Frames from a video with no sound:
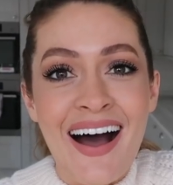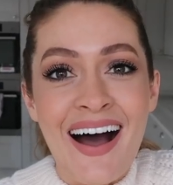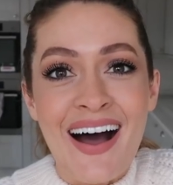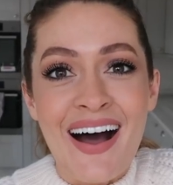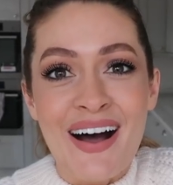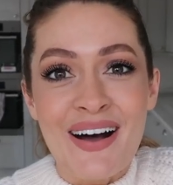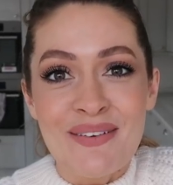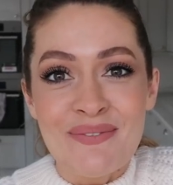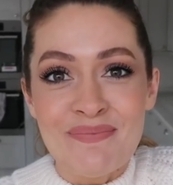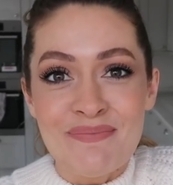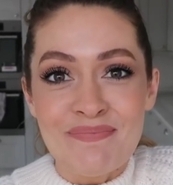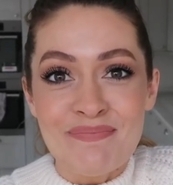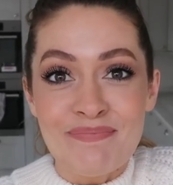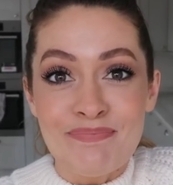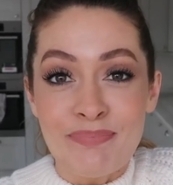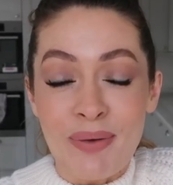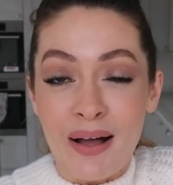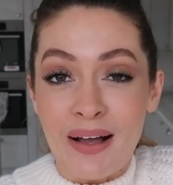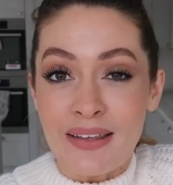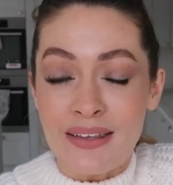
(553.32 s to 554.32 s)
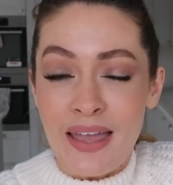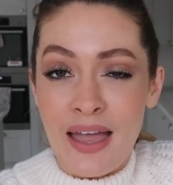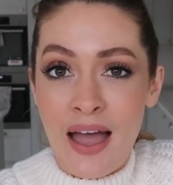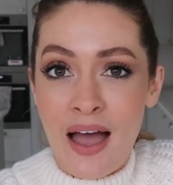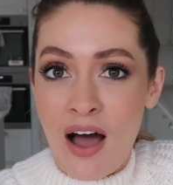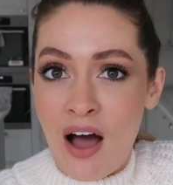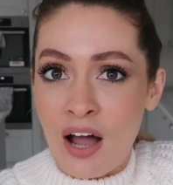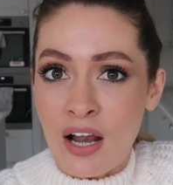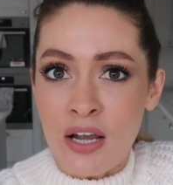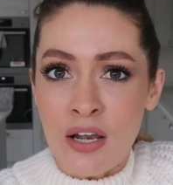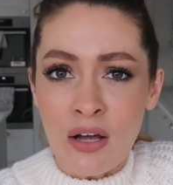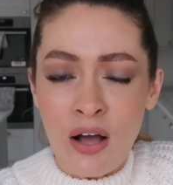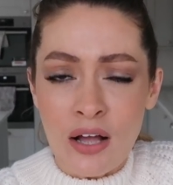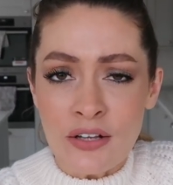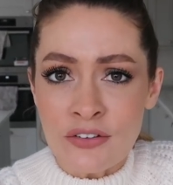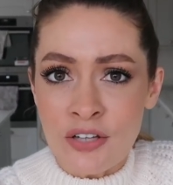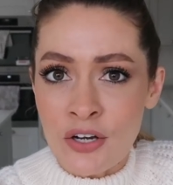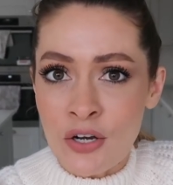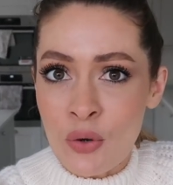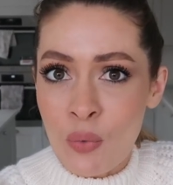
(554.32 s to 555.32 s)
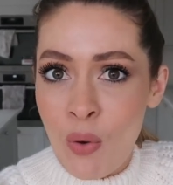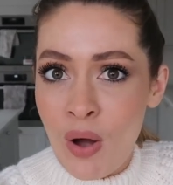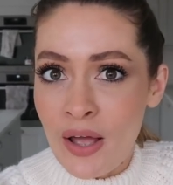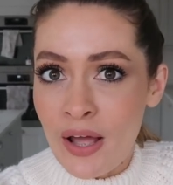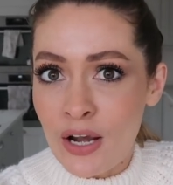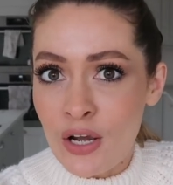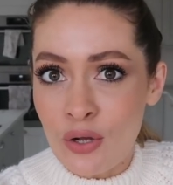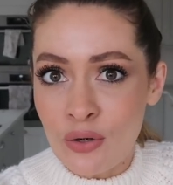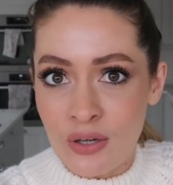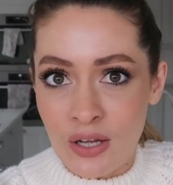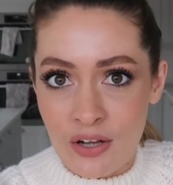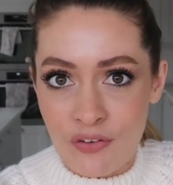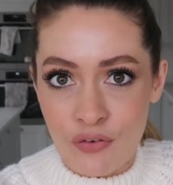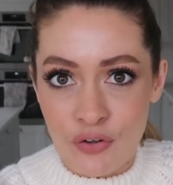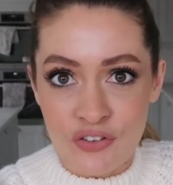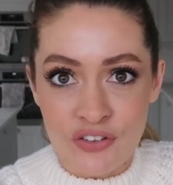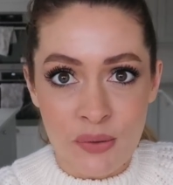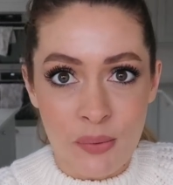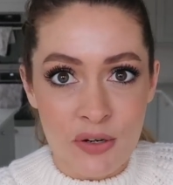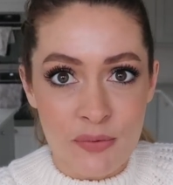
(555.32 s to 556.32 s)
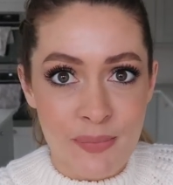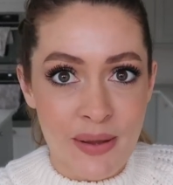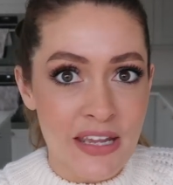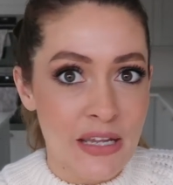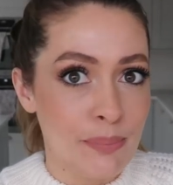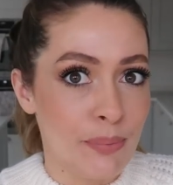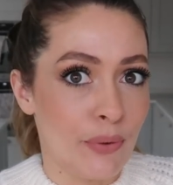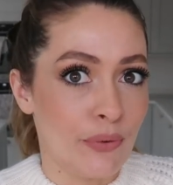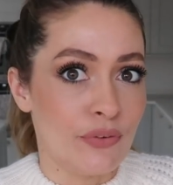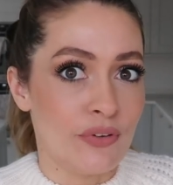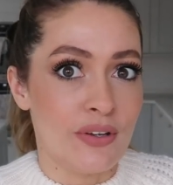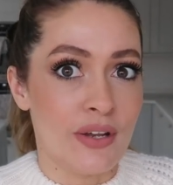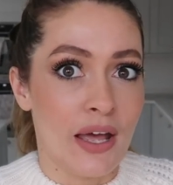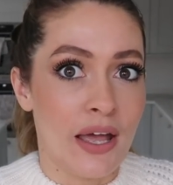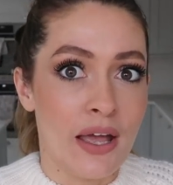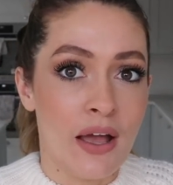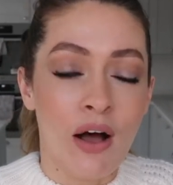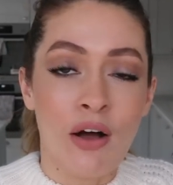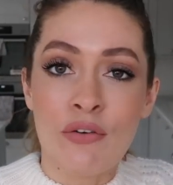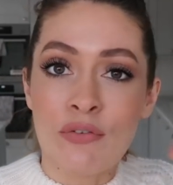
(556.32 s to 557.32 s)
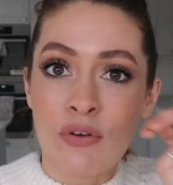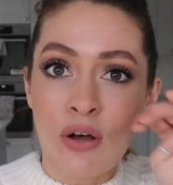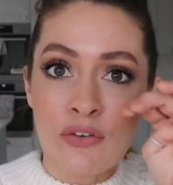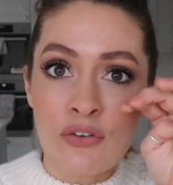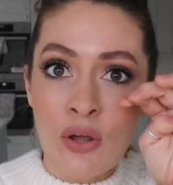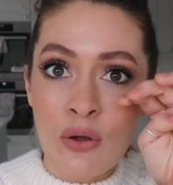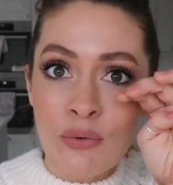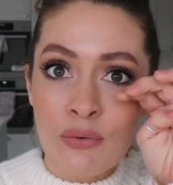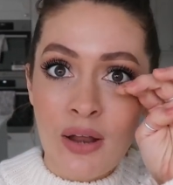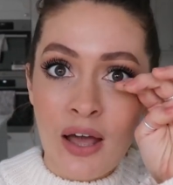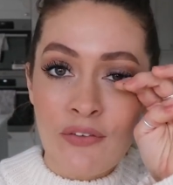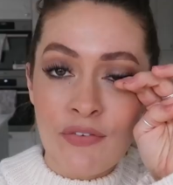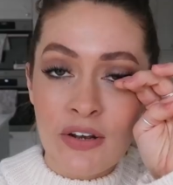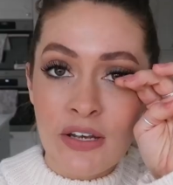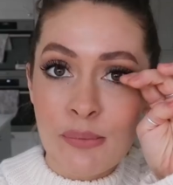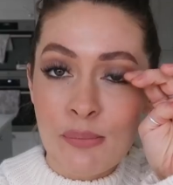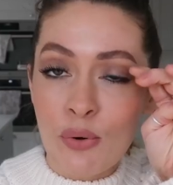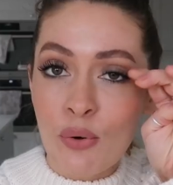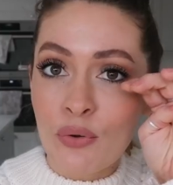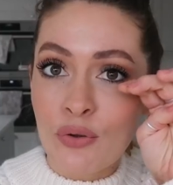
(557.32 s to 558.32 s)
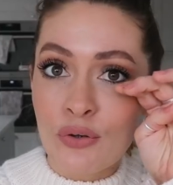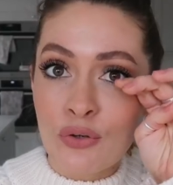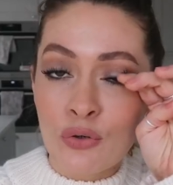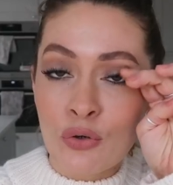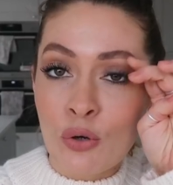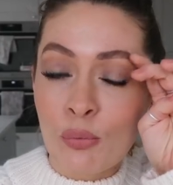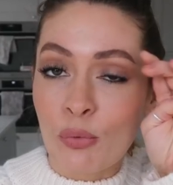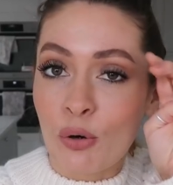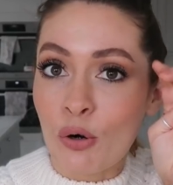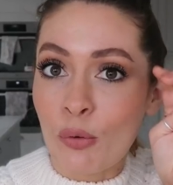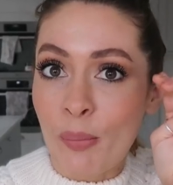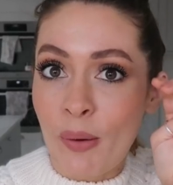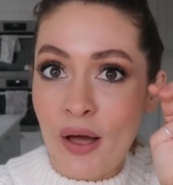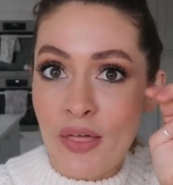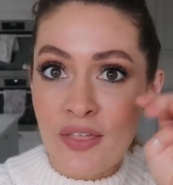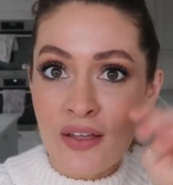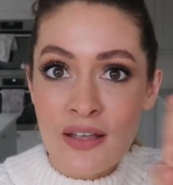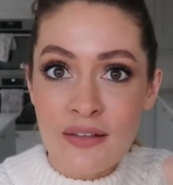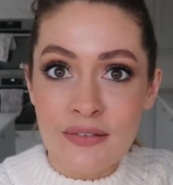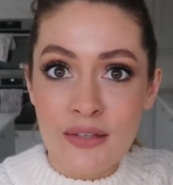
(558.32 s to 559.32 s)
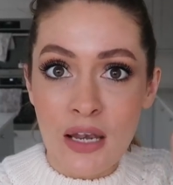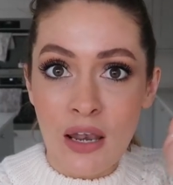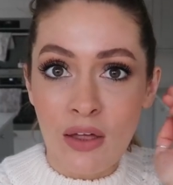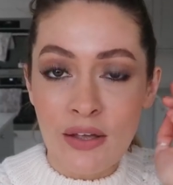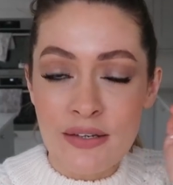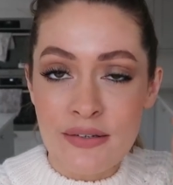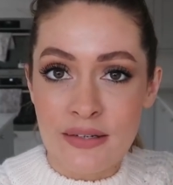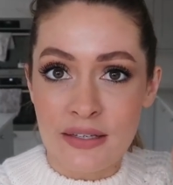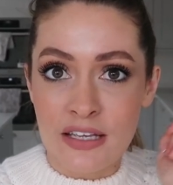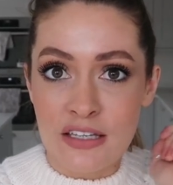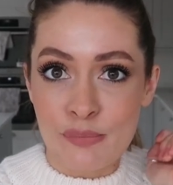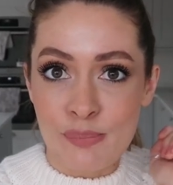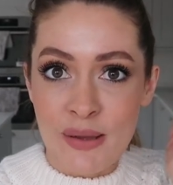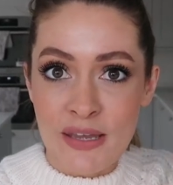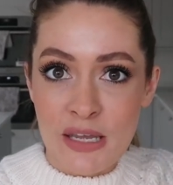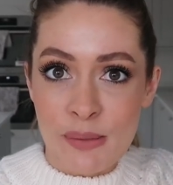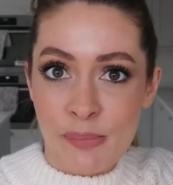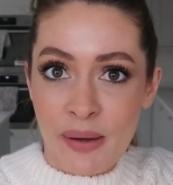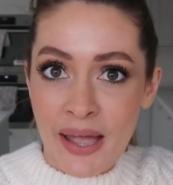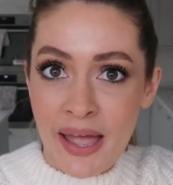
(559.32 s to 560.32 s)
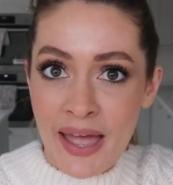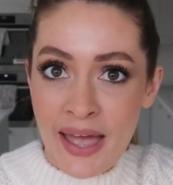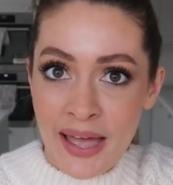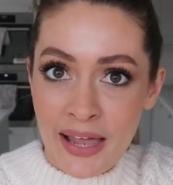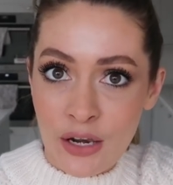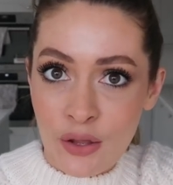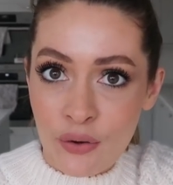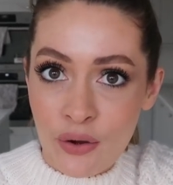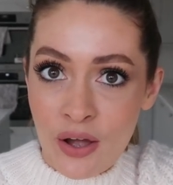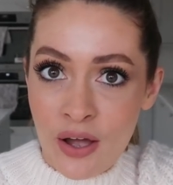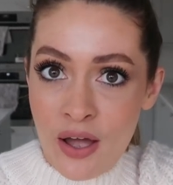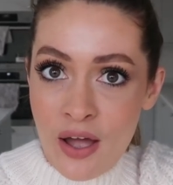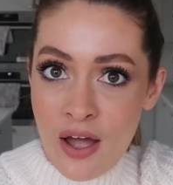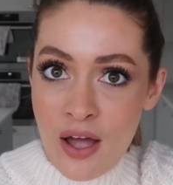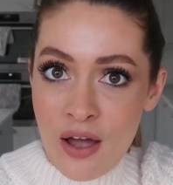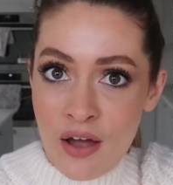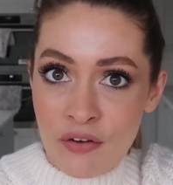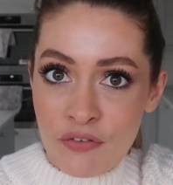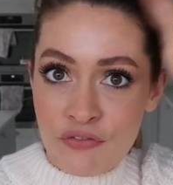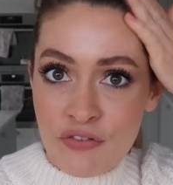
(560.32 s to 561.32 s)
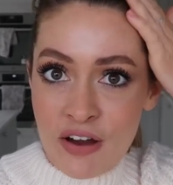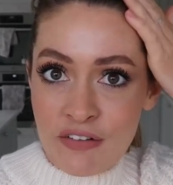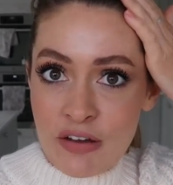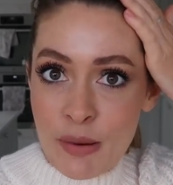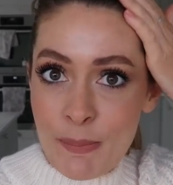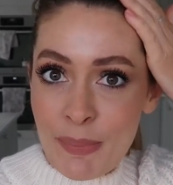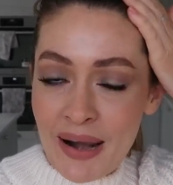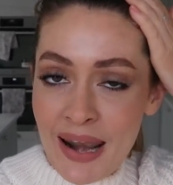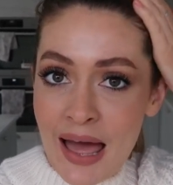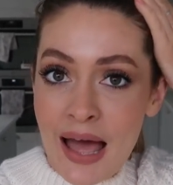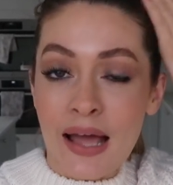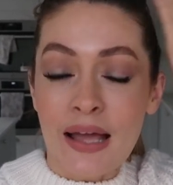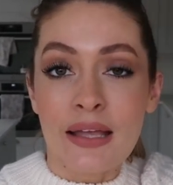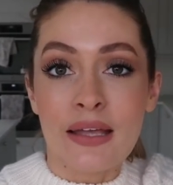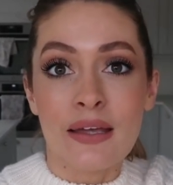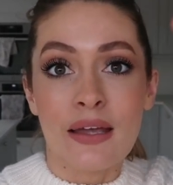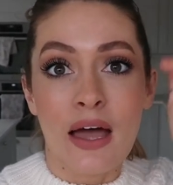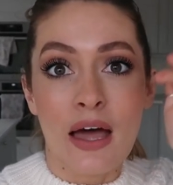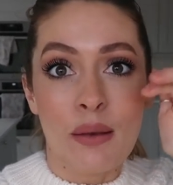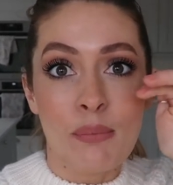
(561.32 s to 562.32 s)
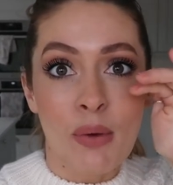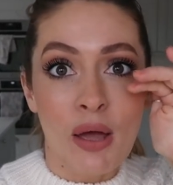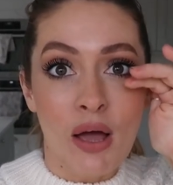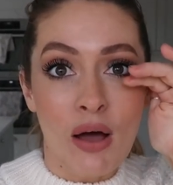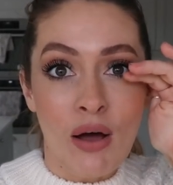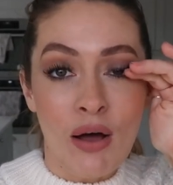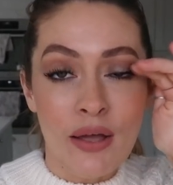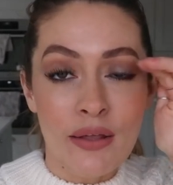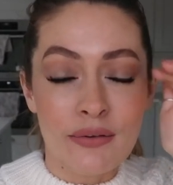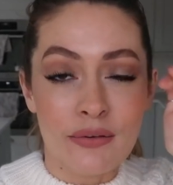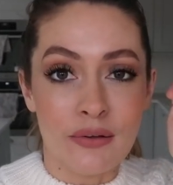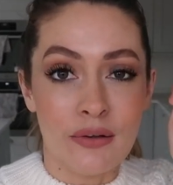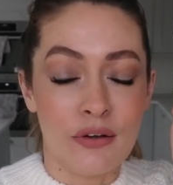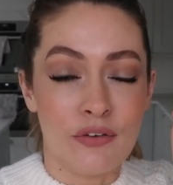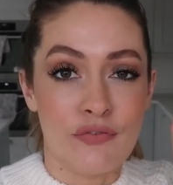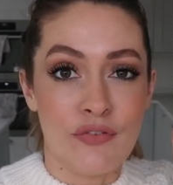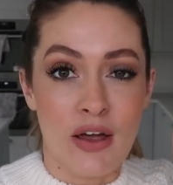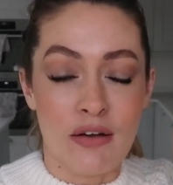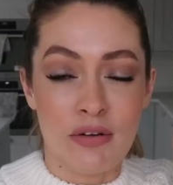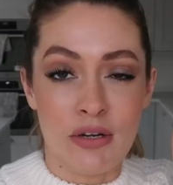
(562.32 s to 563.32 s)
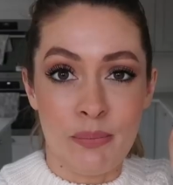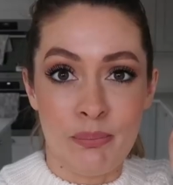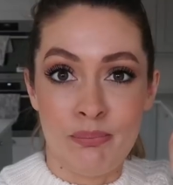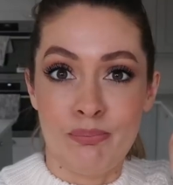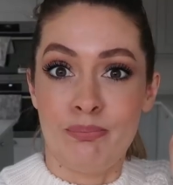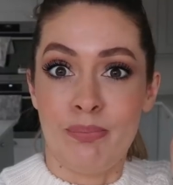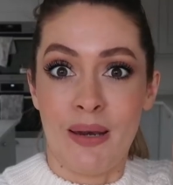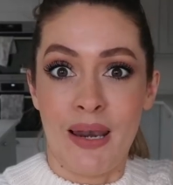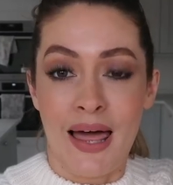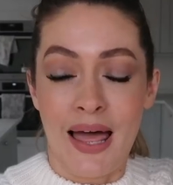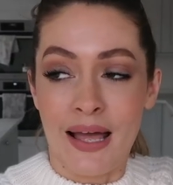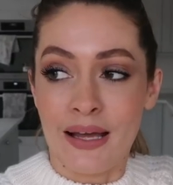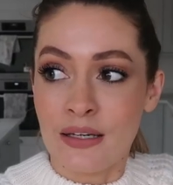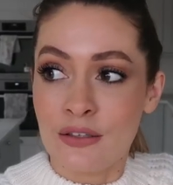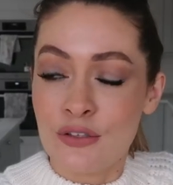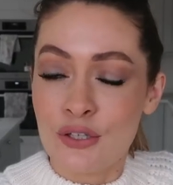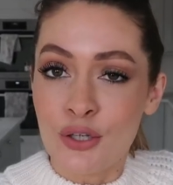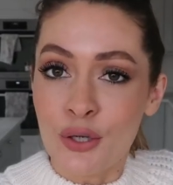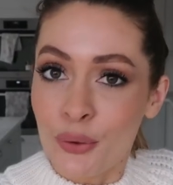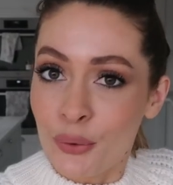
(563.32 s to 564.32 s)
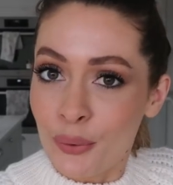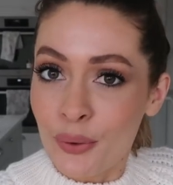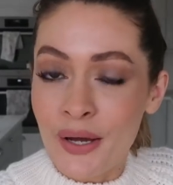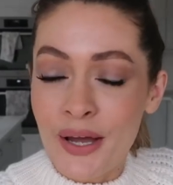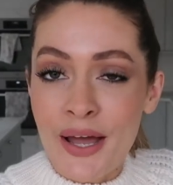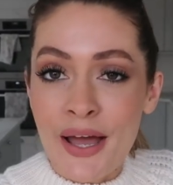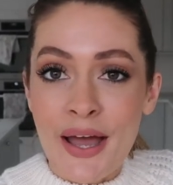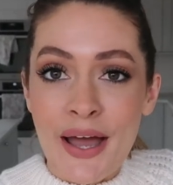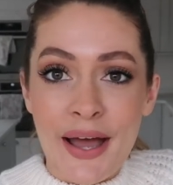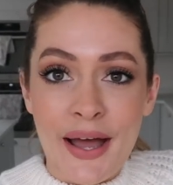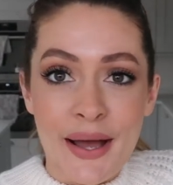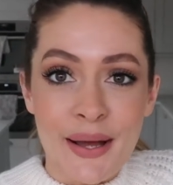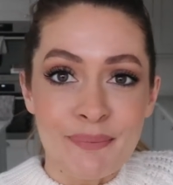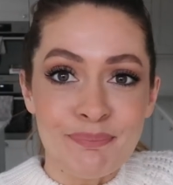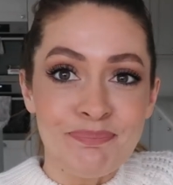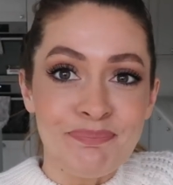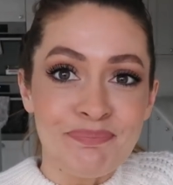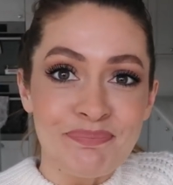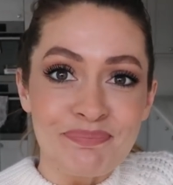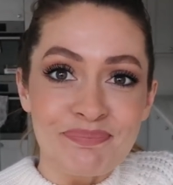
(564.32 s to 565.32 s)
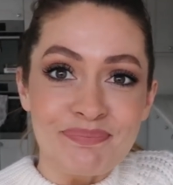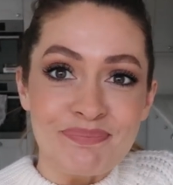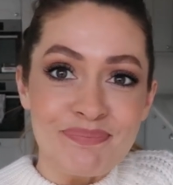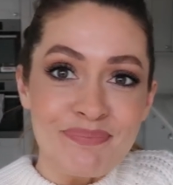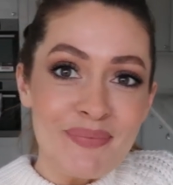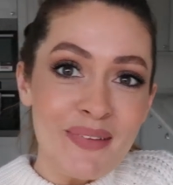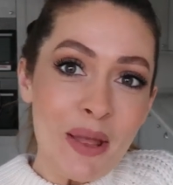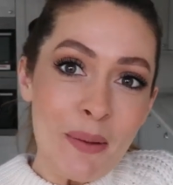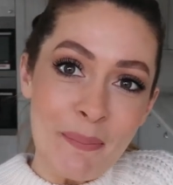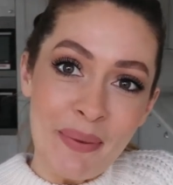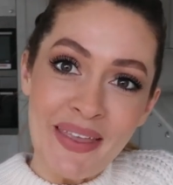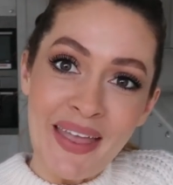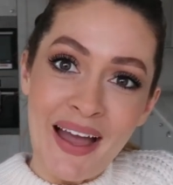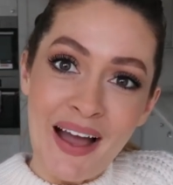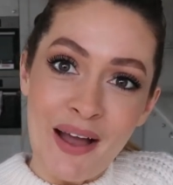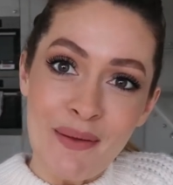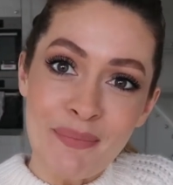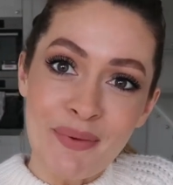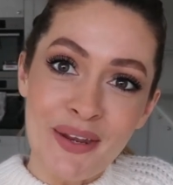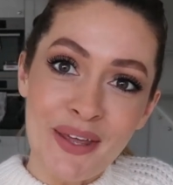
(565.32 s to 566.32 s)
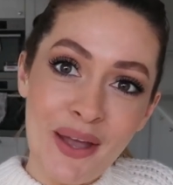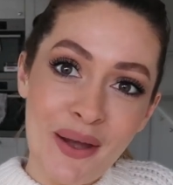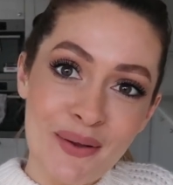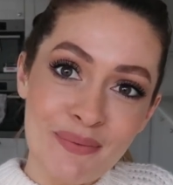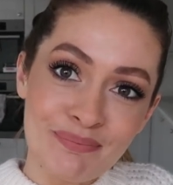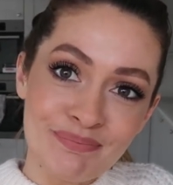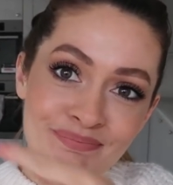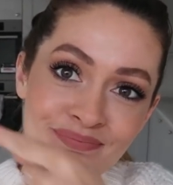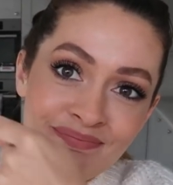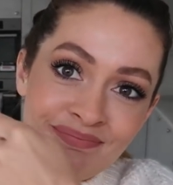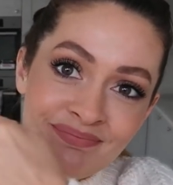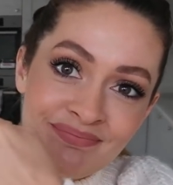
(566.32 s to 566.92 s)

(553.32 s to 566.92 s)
Um, but yeah, I, look, I don't know why I look like I've got so much makeup on today. I, I don't have any more than normal, but I think it's the lighting. It's making my hair look very black and my eyes look very black too. Um, but yeah, I'm gonna go and